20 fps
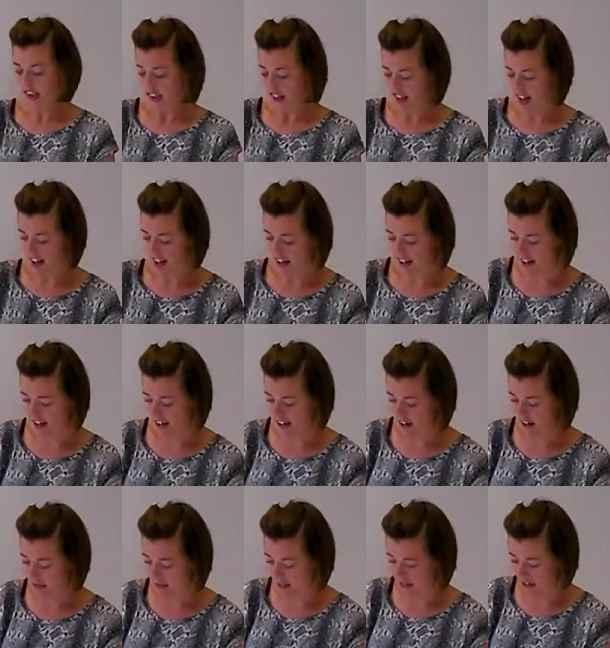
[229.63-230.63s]

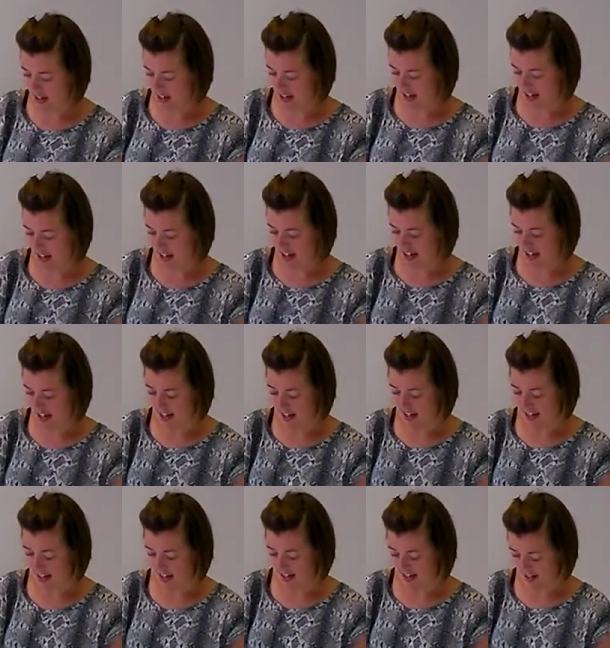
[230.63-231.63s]

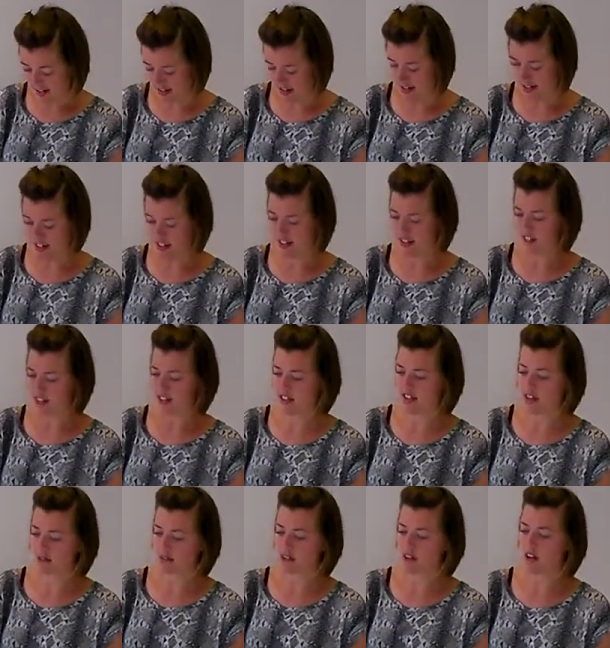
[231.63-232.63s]
and
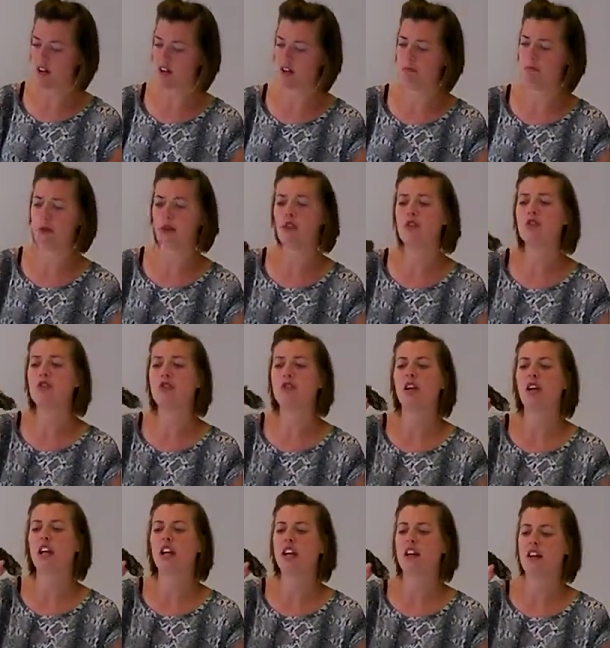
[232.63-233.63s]
some kind of
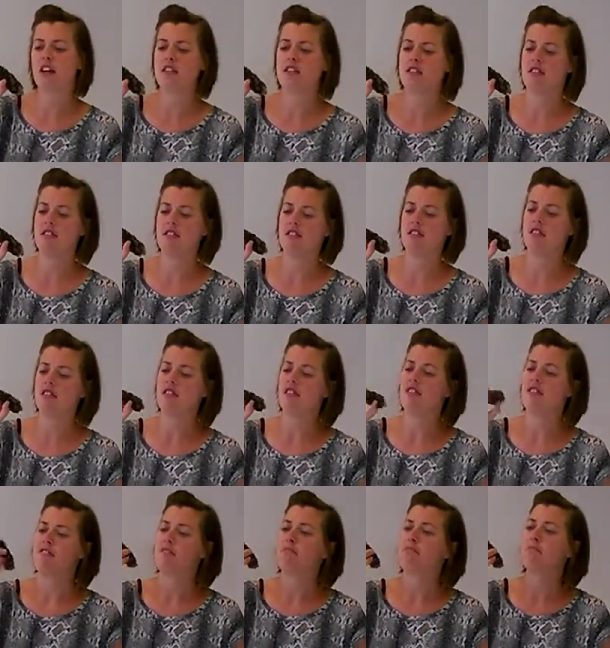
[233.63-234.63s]
peculiar
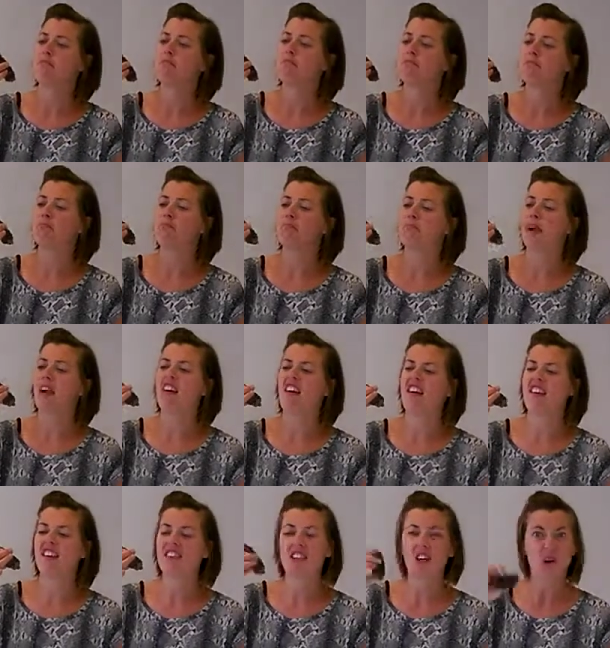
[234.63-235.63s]

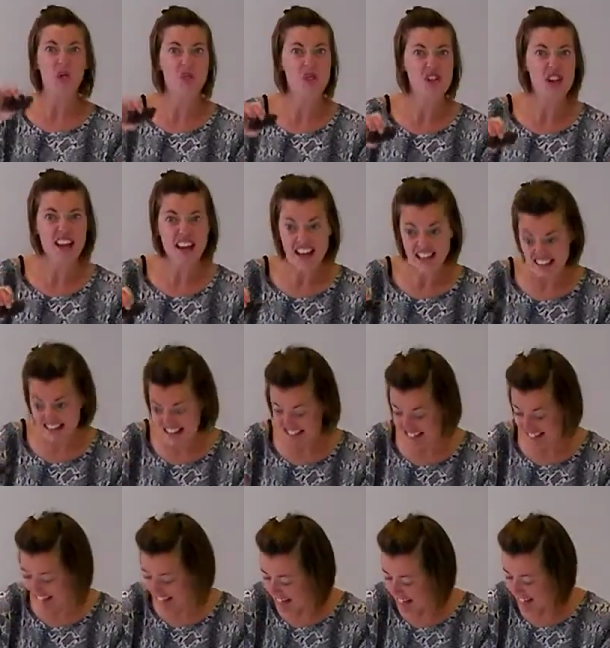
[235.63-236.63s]
plant object,
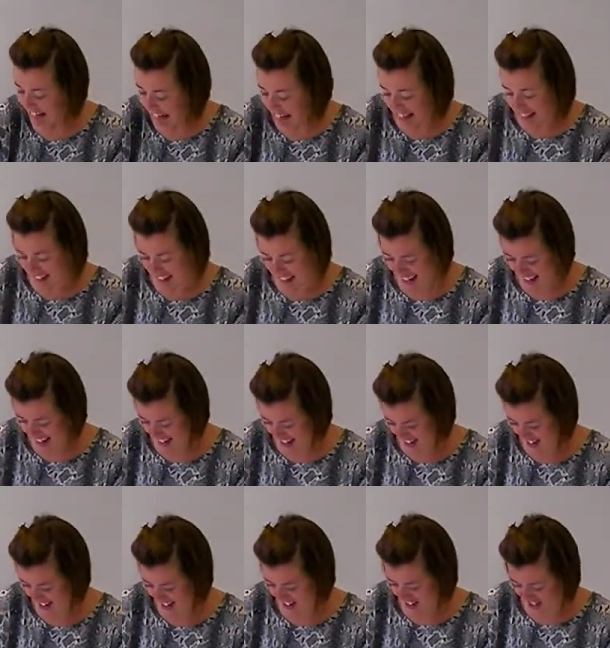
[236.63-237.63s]

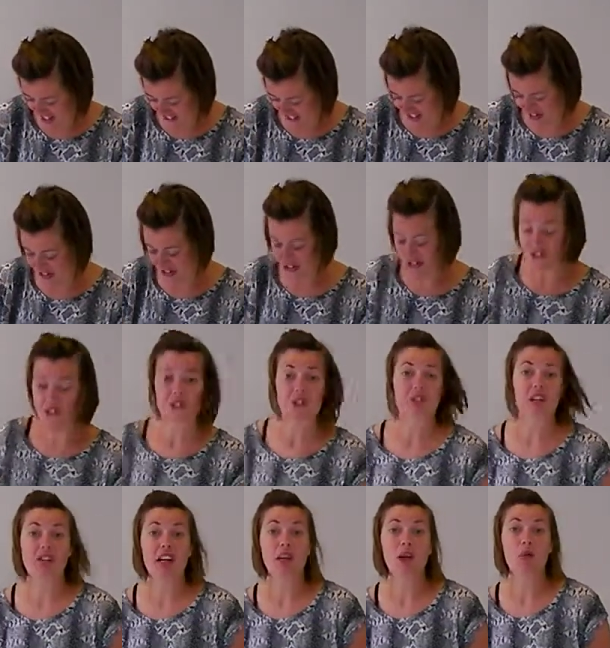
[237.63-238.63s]
and all sorts
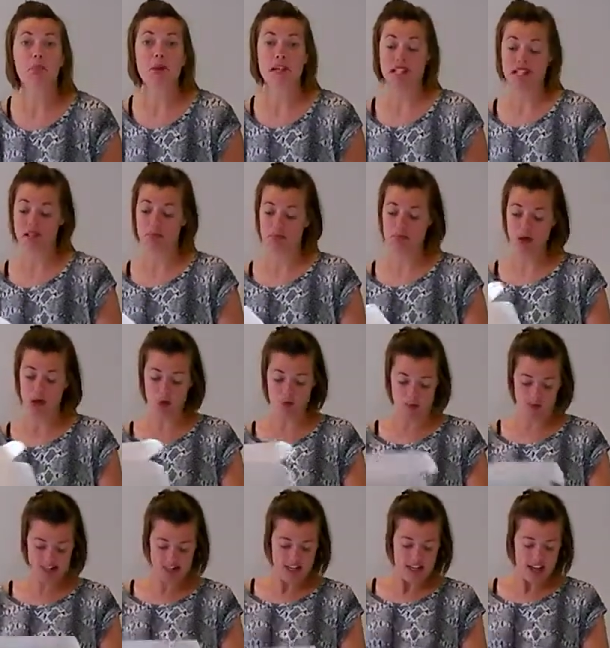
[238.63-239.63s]
of little bits and
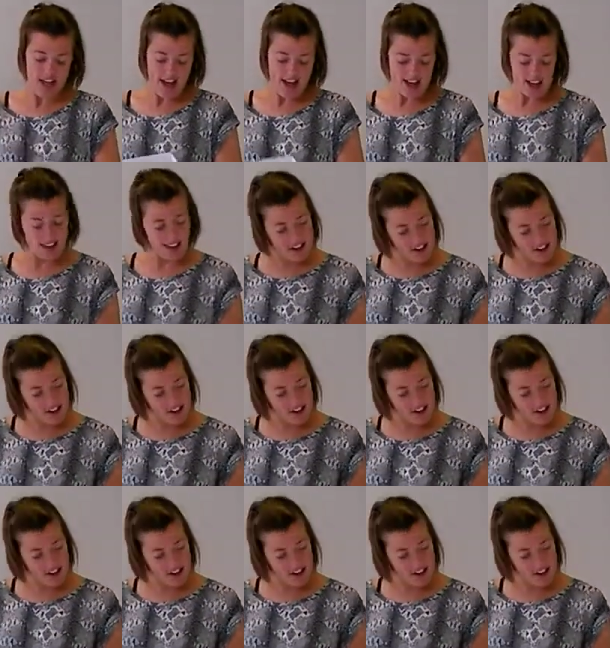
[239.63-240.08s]
bobs. And then